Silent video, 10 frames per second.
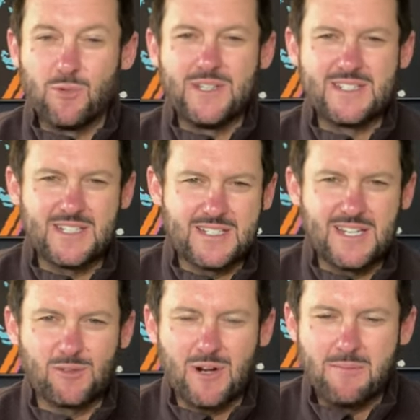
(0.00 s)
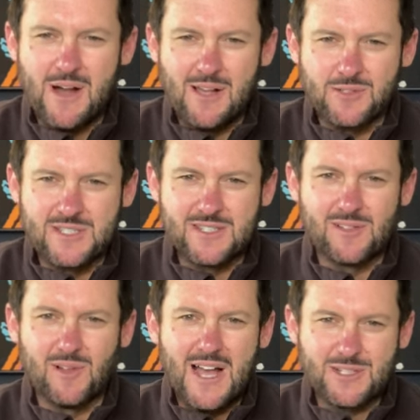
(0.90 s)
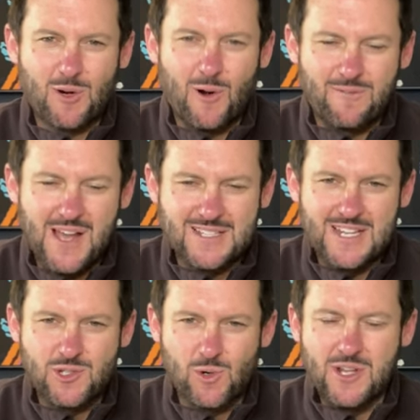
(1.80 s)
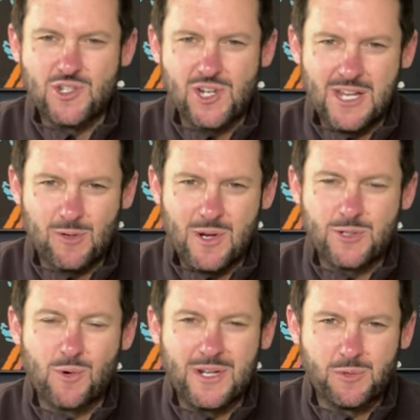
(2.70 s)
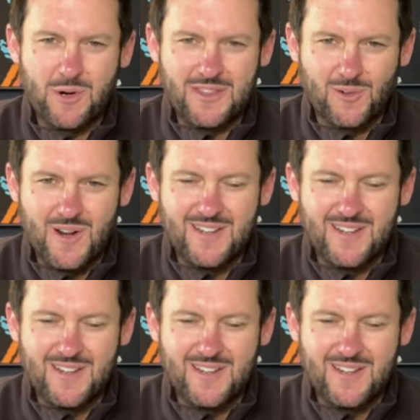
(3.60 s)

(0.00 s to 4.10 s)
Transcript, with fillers: only 63 miles since the last Carfax entry in January 2023.